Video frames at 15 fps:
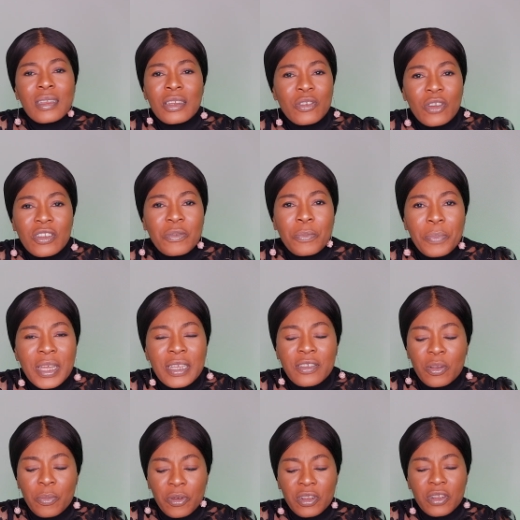don't beg
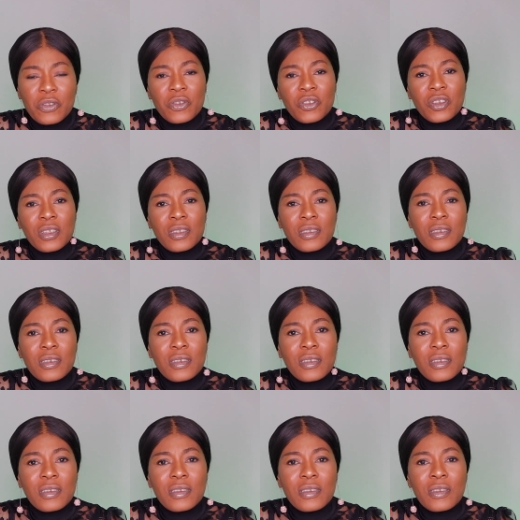somebody to change.
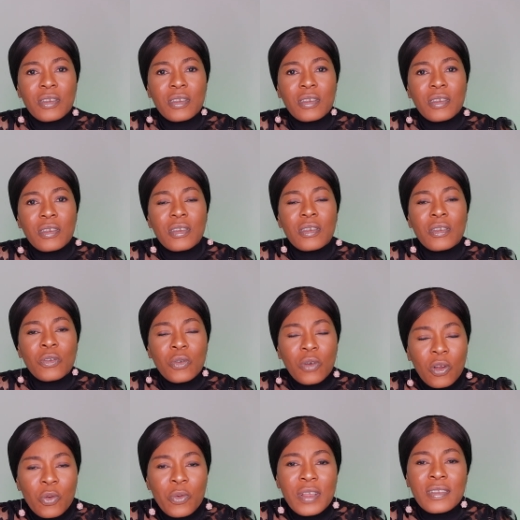You
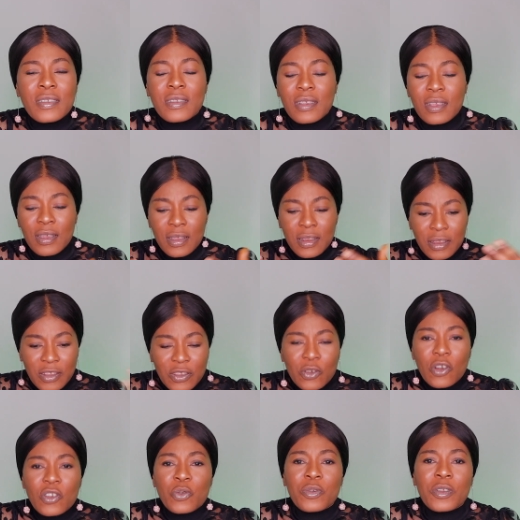always
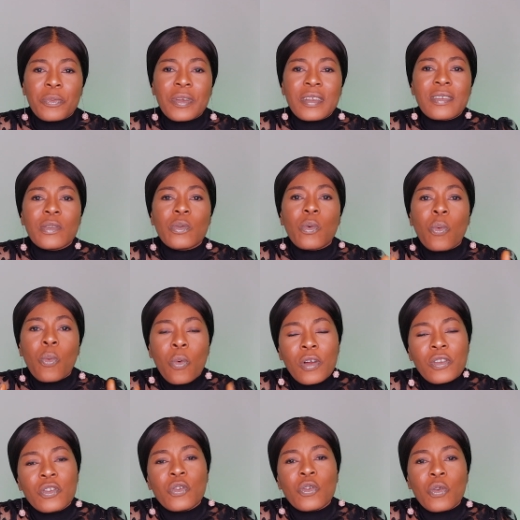discuss with the person
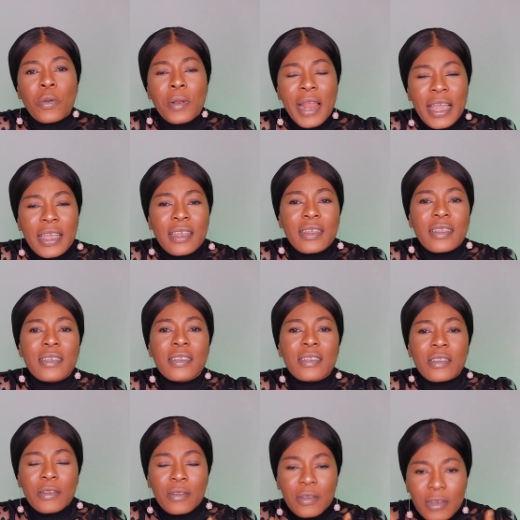what you like
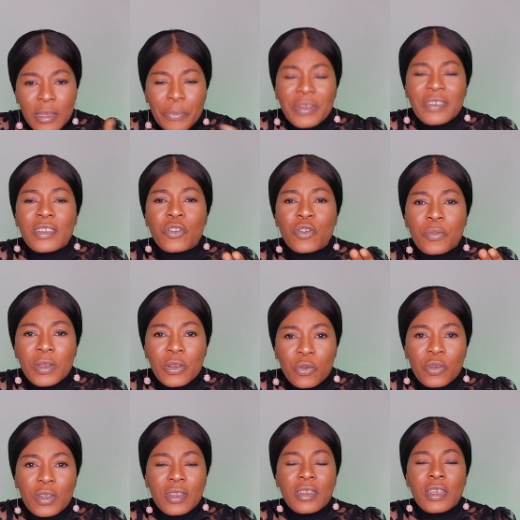the person to be
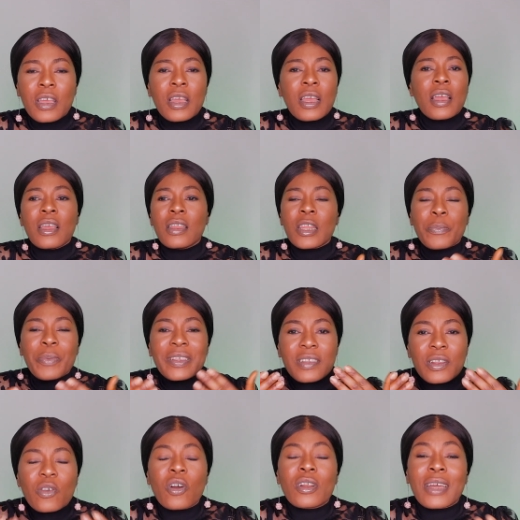doing. The
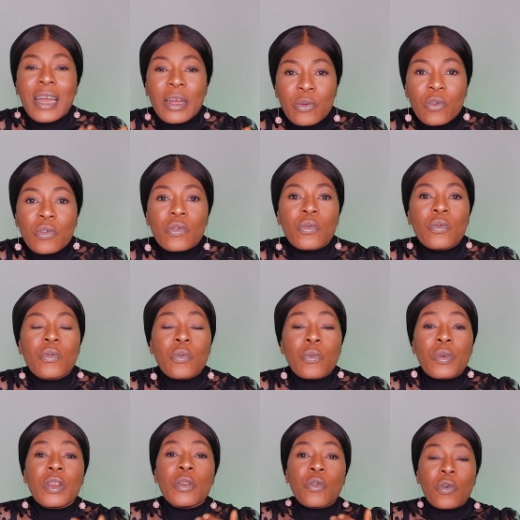person on her own
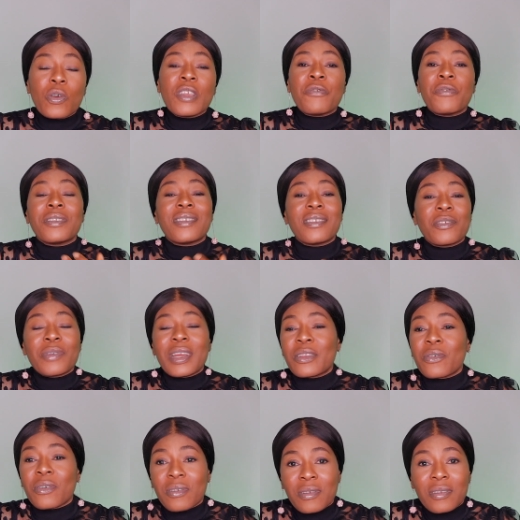will know if it is right
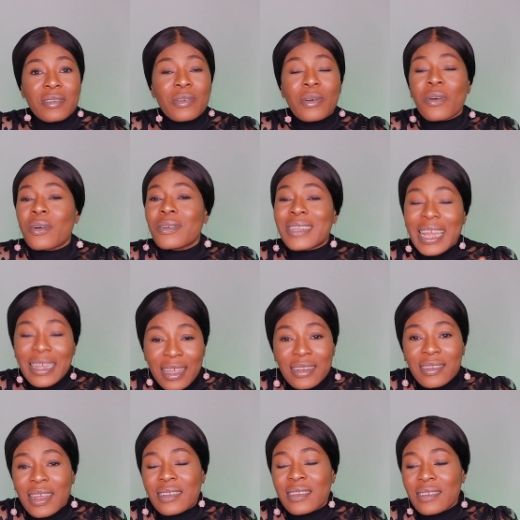or not, or that
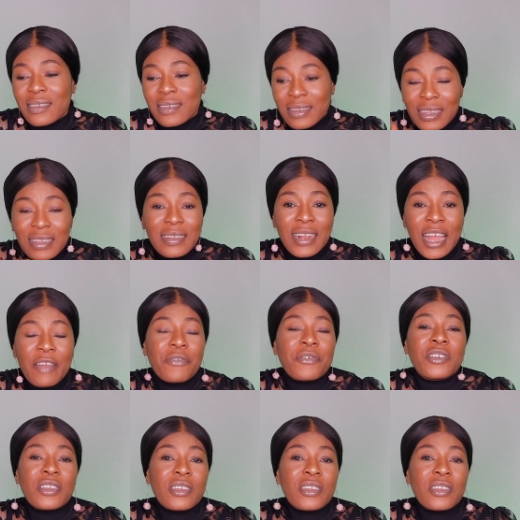can, that this life